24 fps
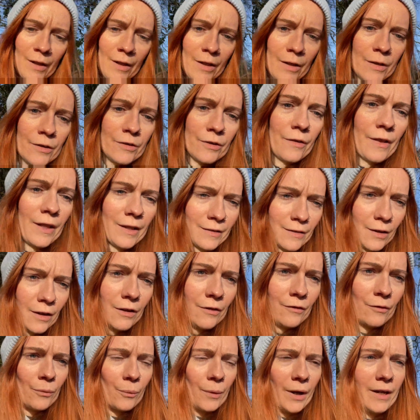So that's kind
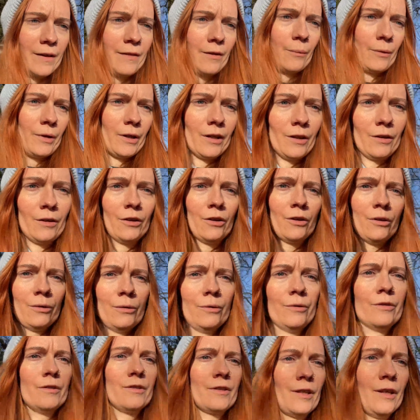of a way that we can
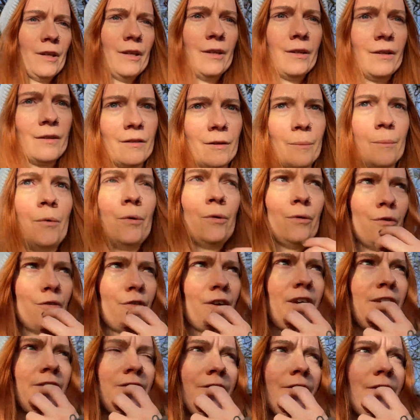use the moon
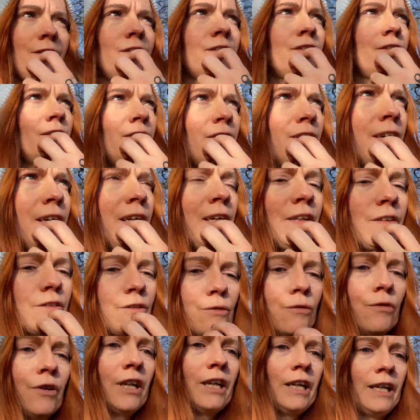phases
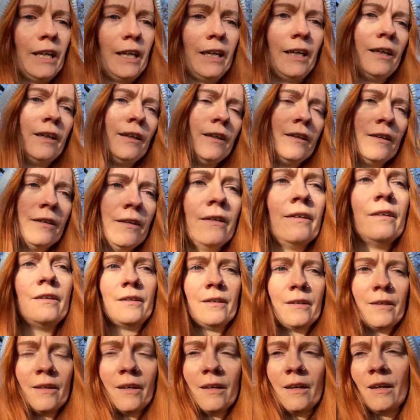to really
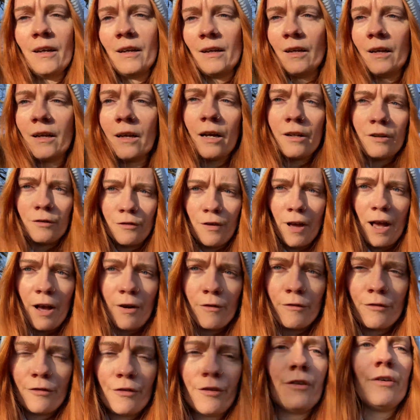kind of
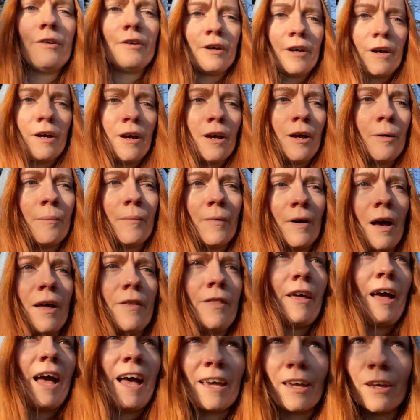have
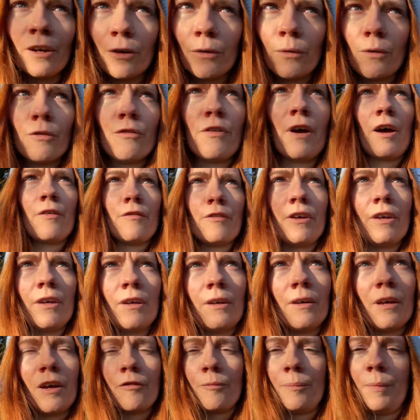the anchor
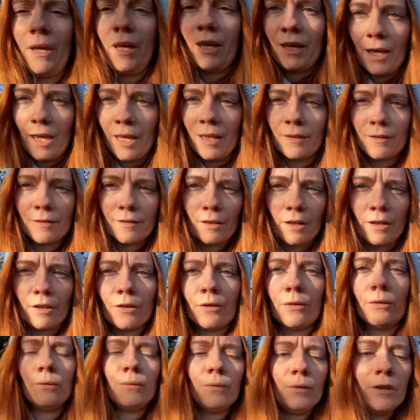of being in
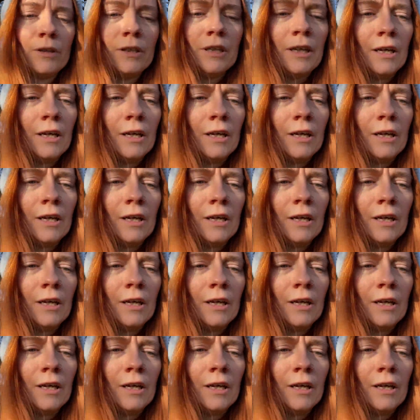cycle.